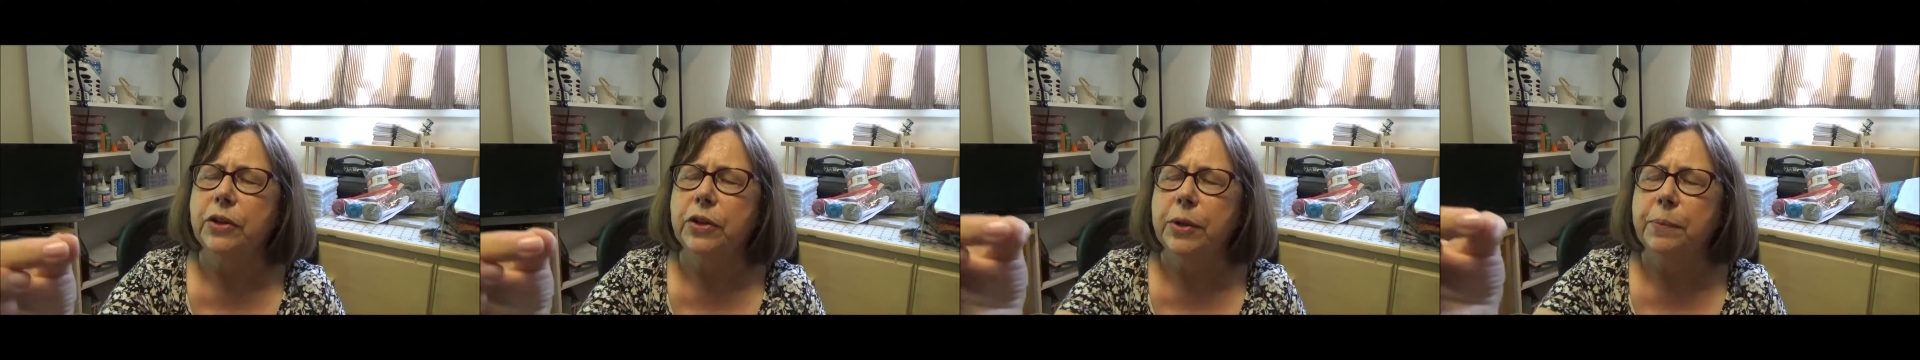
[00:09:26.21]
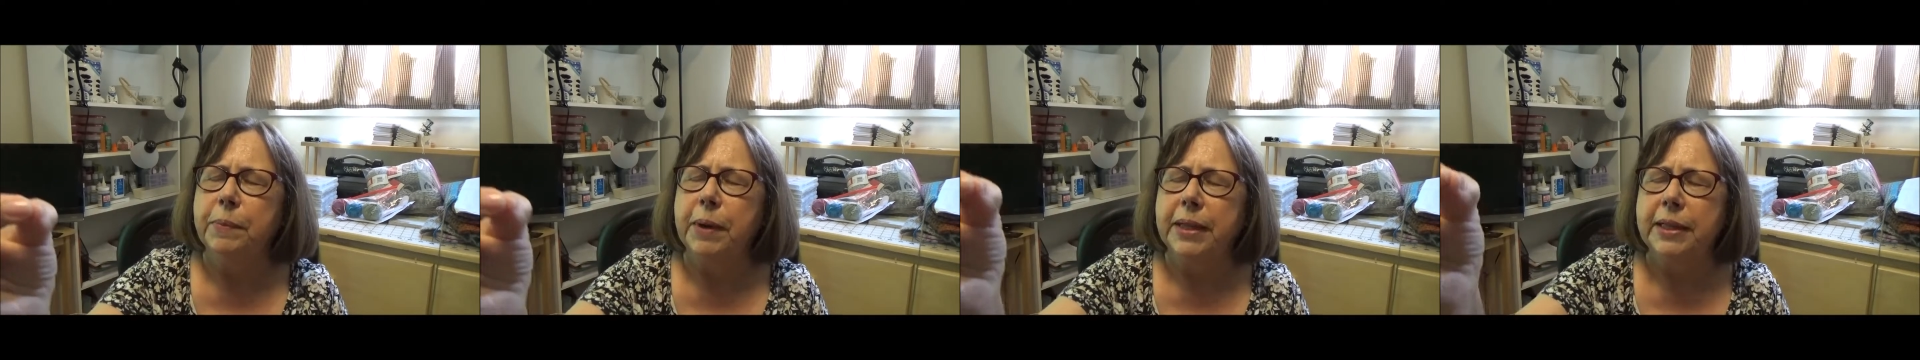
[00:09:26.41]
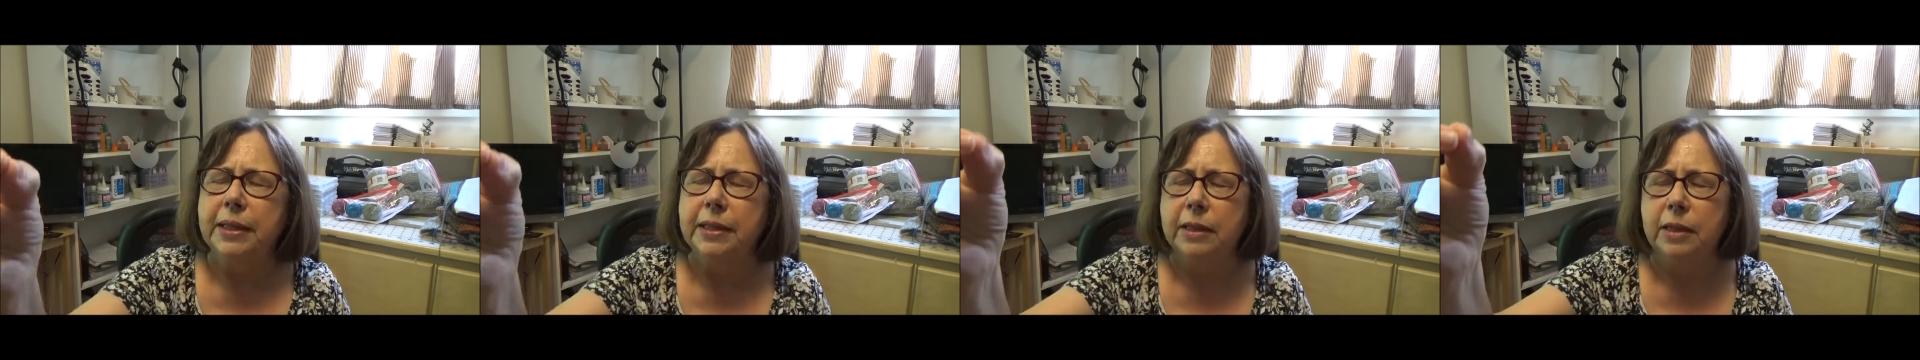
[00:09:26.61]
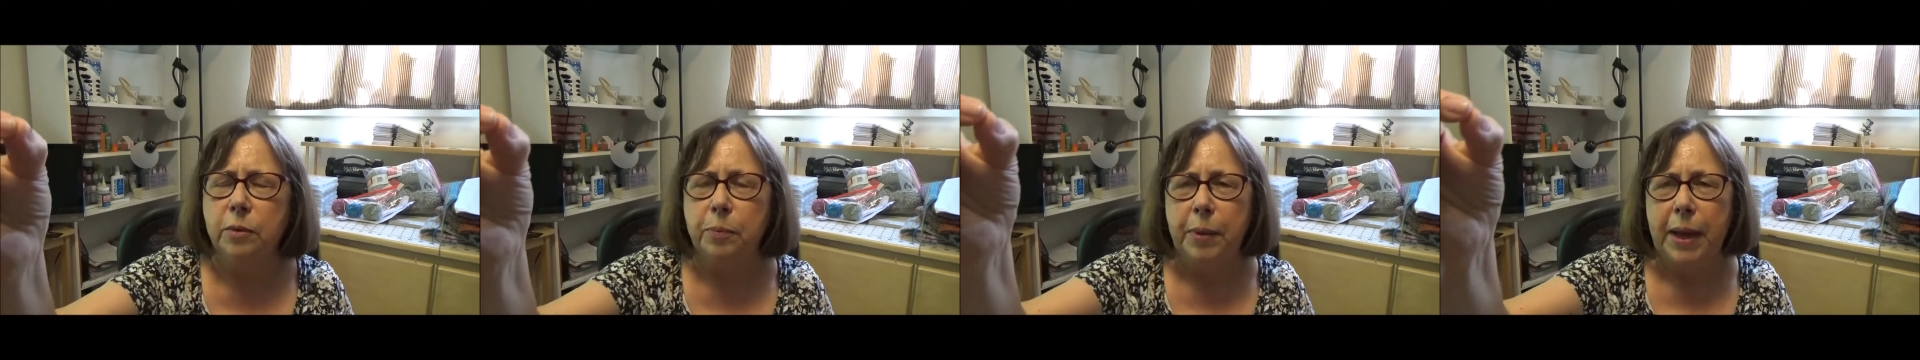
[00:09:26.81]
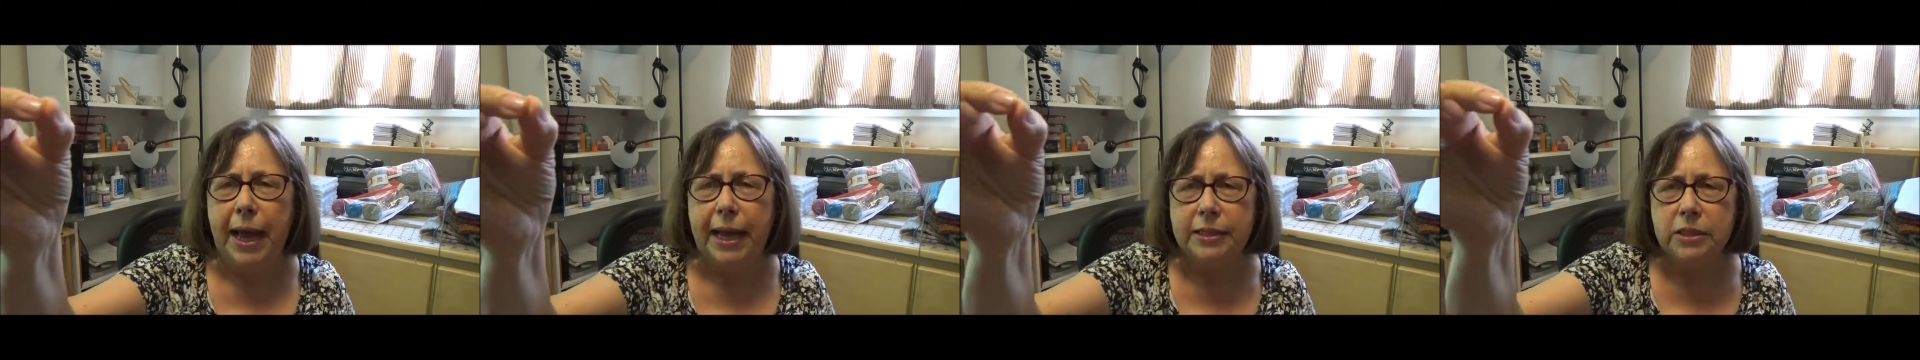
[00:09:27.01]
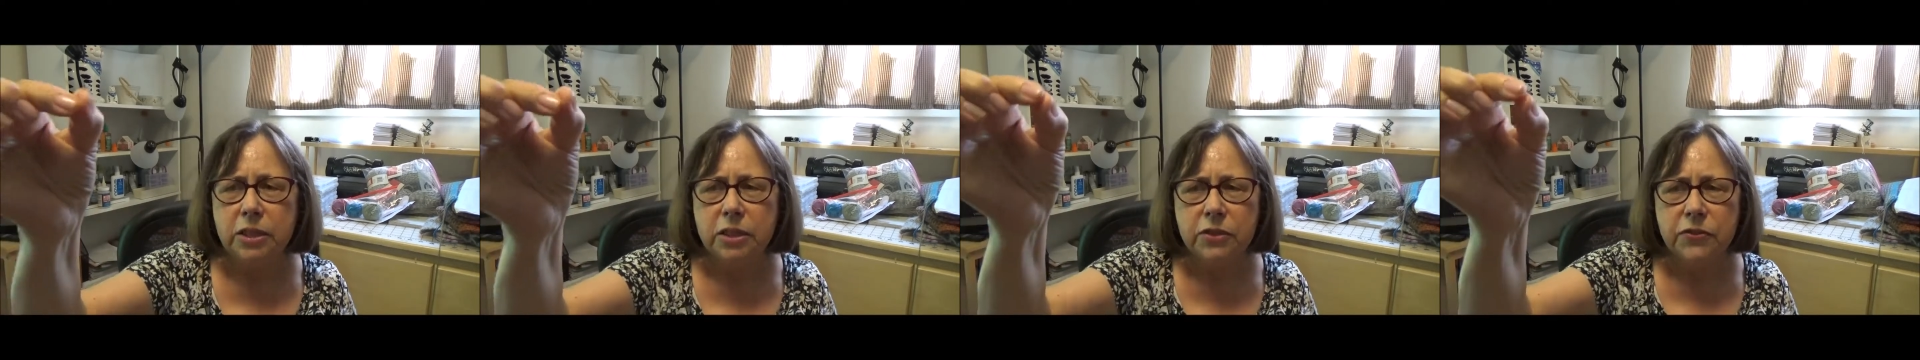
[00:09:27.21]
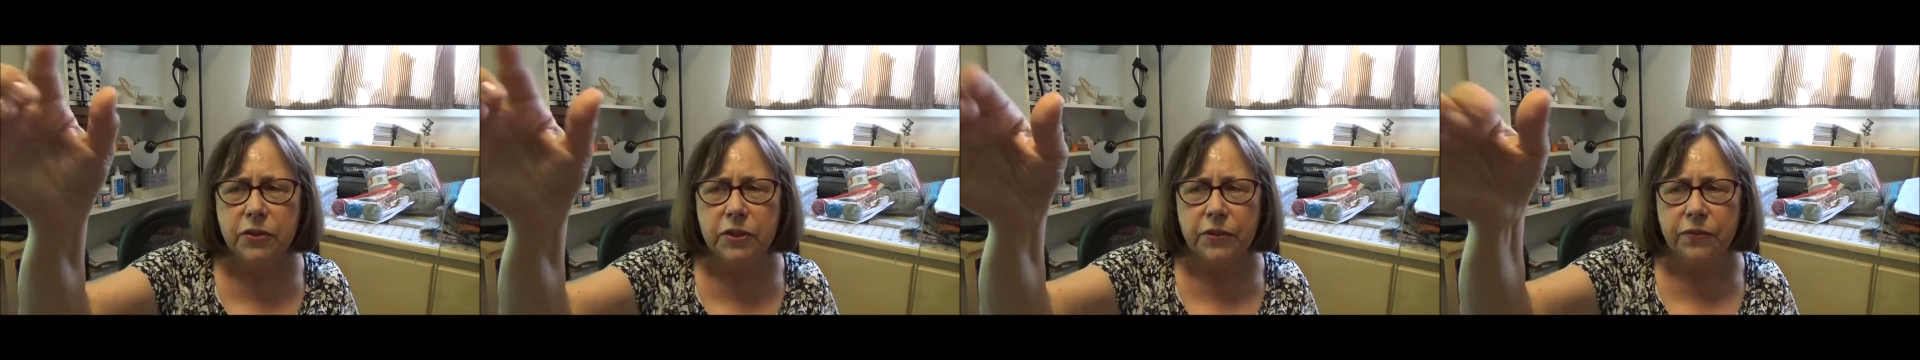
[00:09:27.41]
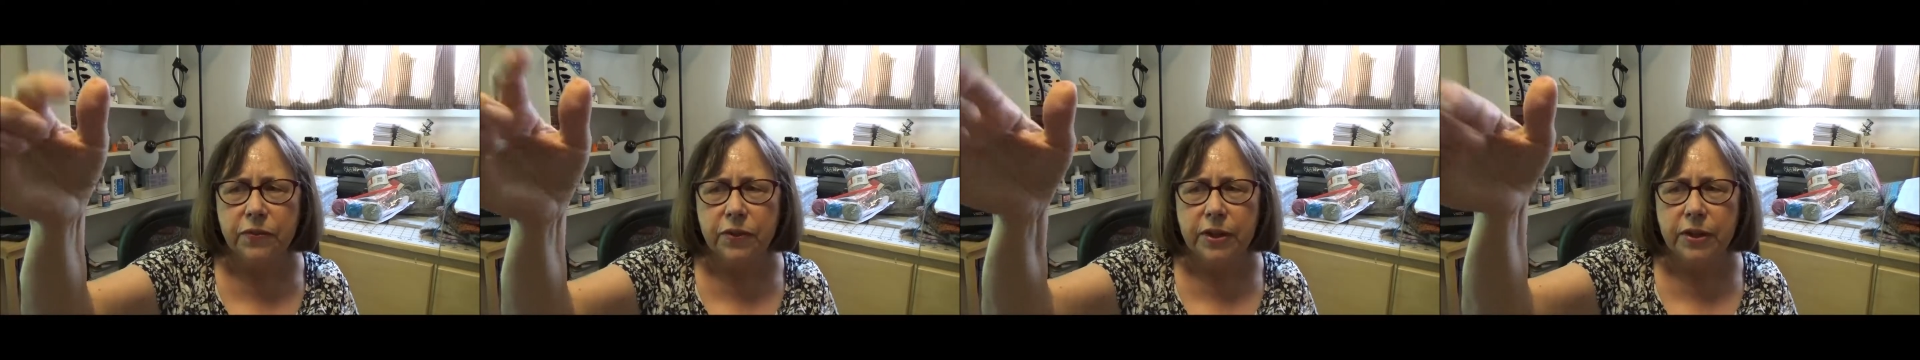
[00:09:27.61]
you can buy these little patches for
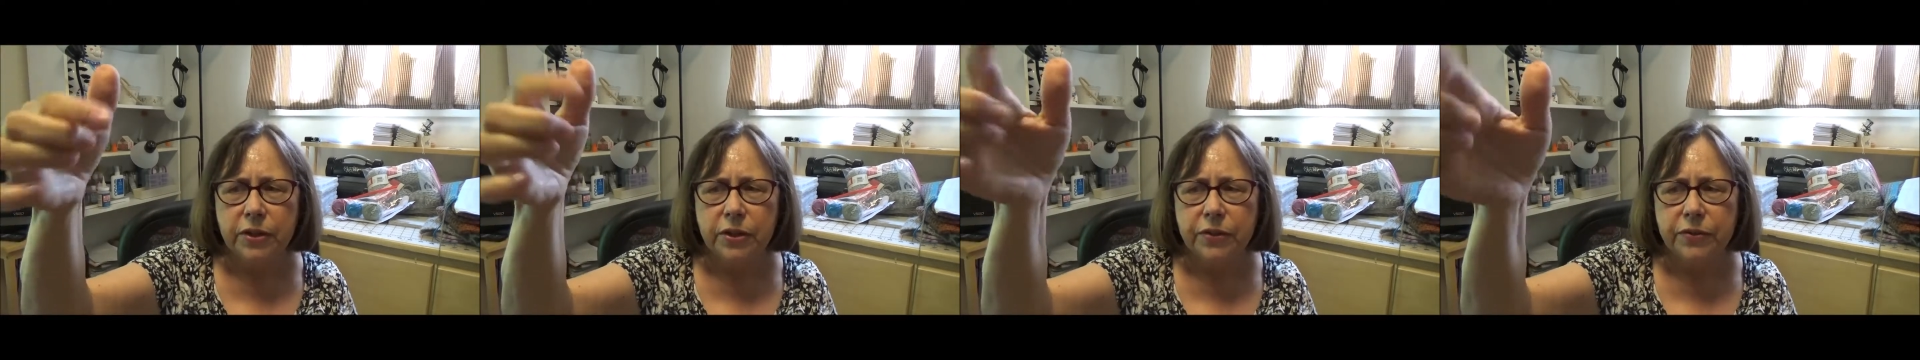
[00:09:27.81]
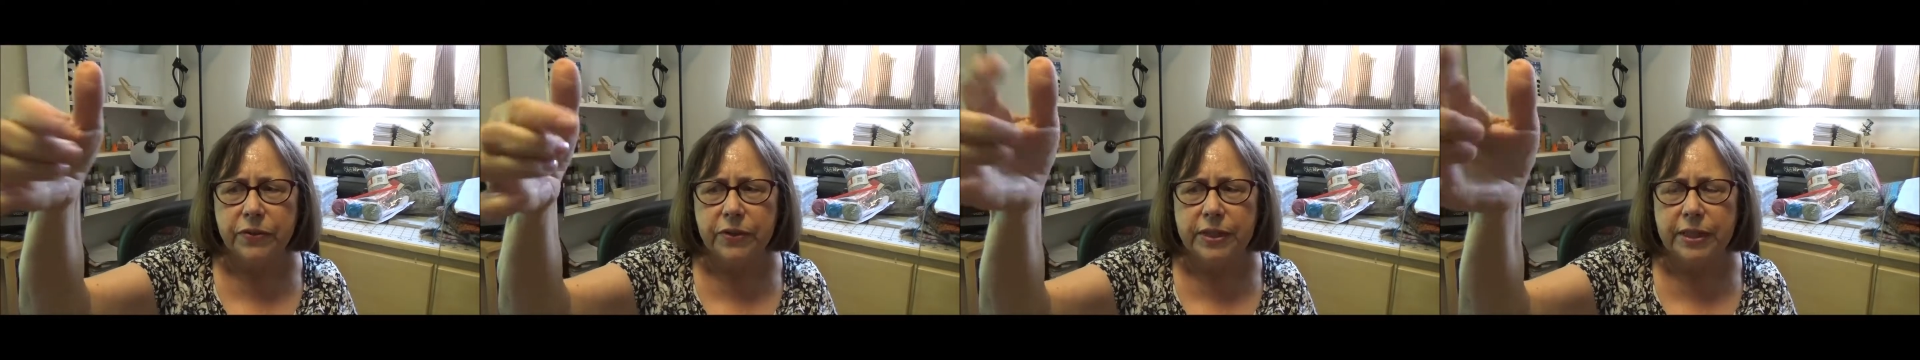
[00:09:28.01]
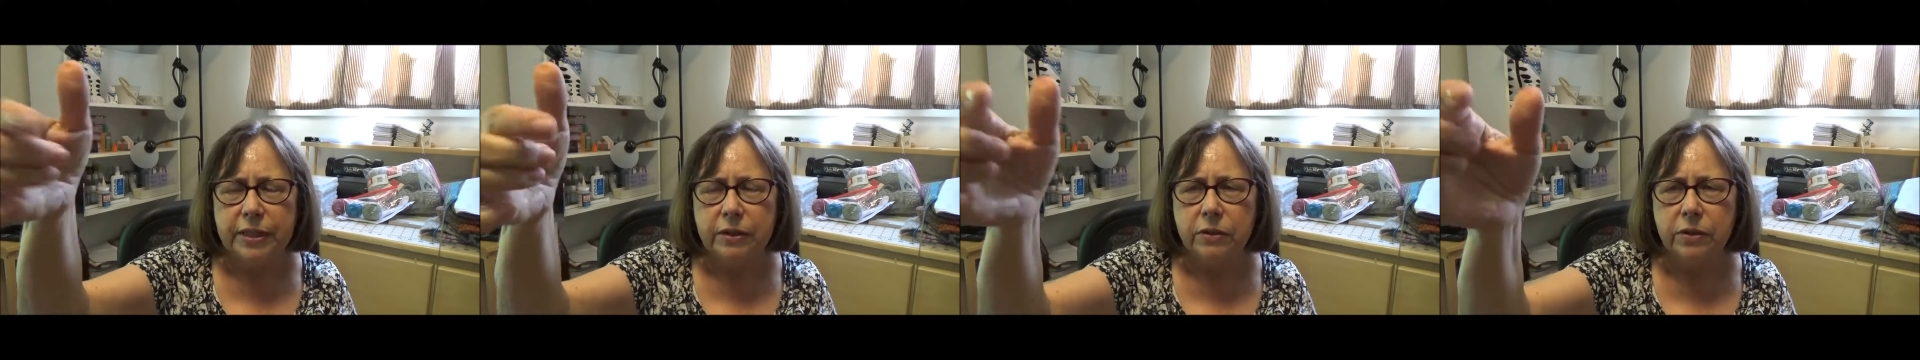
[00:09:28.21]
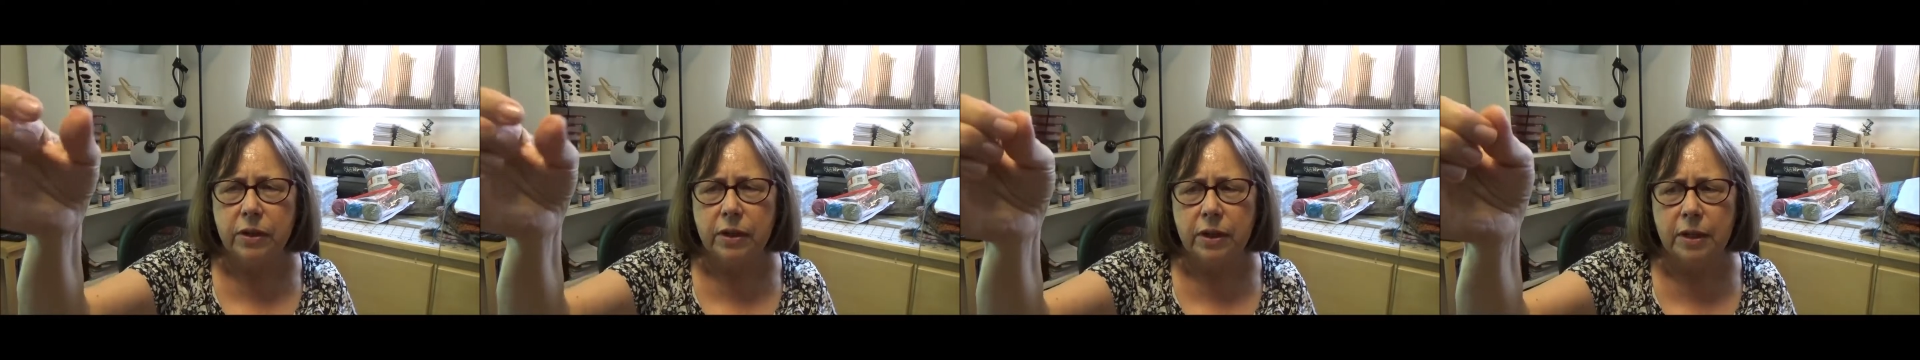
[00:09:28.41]
your finger for needle